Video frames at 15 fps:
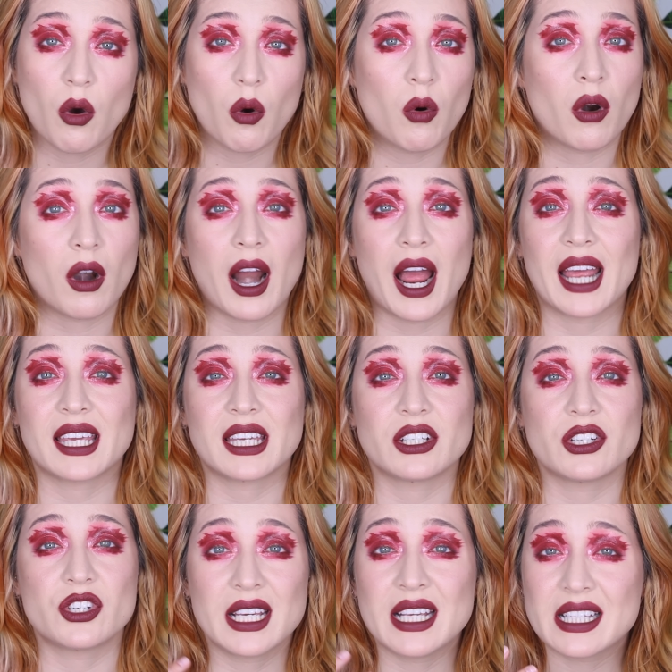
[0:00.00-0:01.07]
or I
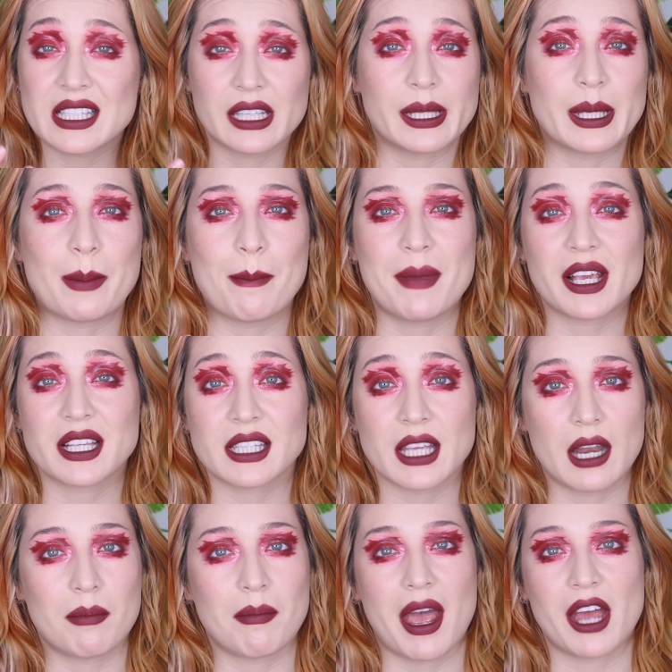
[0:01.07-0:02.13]
can easily mix
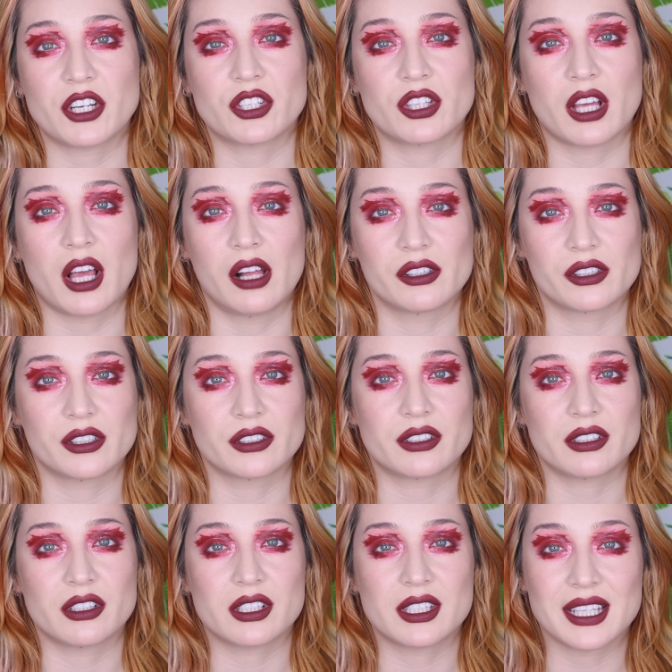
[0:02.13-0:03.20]
and match the
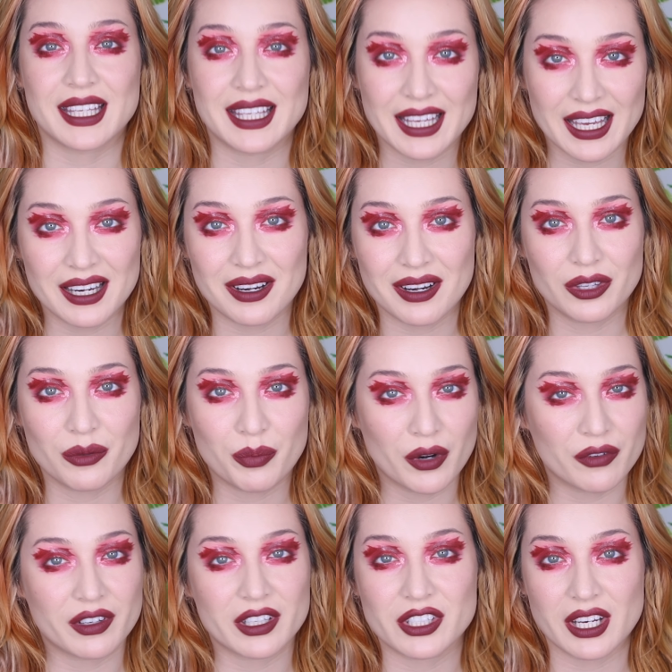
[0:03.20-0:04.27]
colors to get the
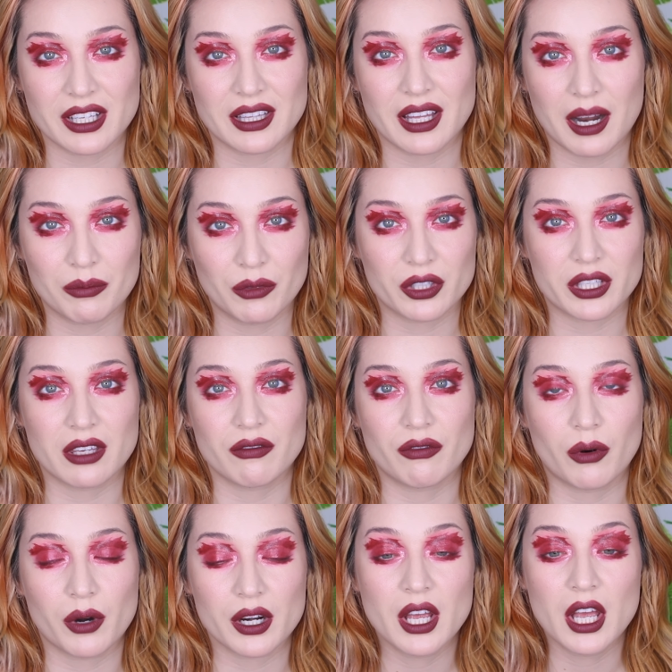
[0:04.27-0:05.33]
perfect shade that I'm looking
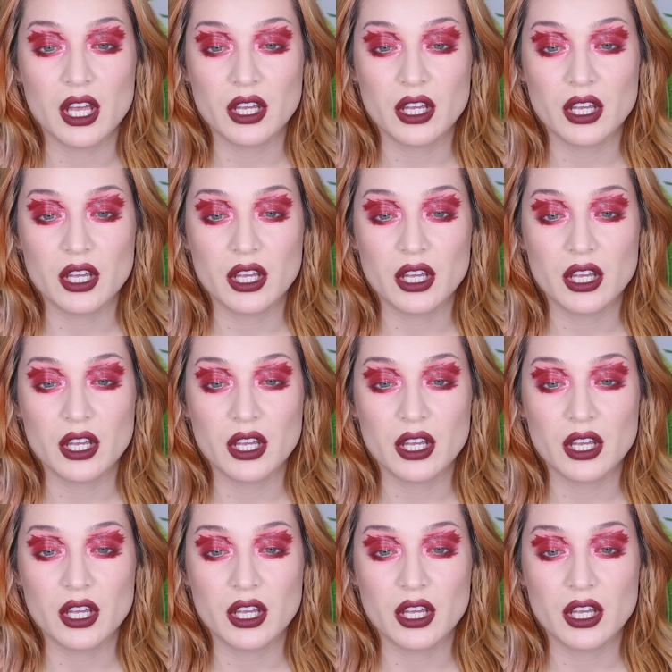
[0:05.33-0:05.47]
for.